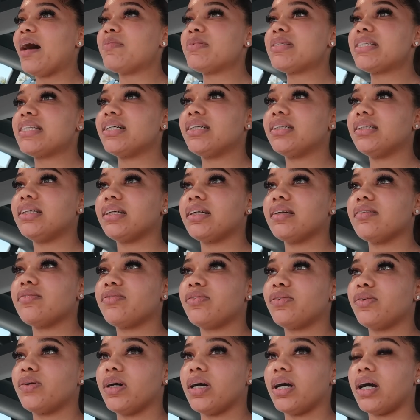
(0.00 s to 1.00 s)
I'm still looking
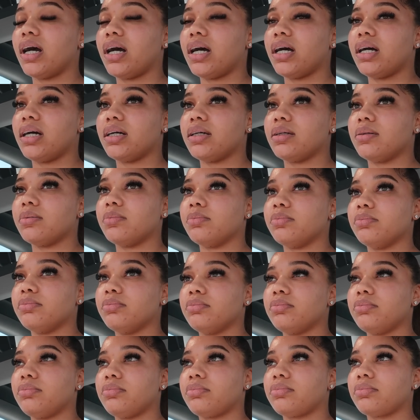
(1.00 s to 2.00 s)
for,
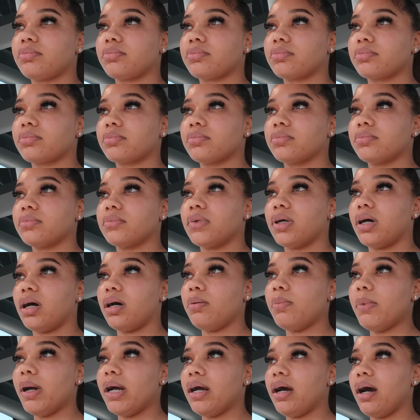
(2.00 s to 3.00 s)
um,
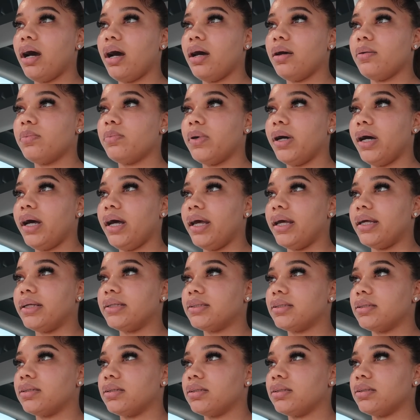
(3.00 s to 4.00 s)
oh my God,
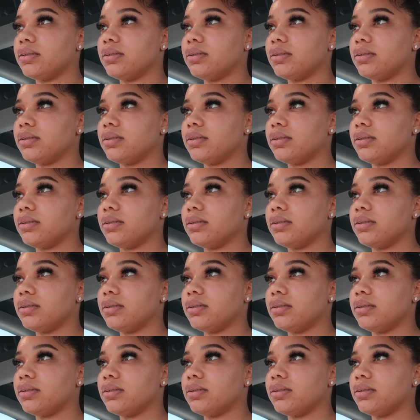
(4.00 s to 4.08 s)
what?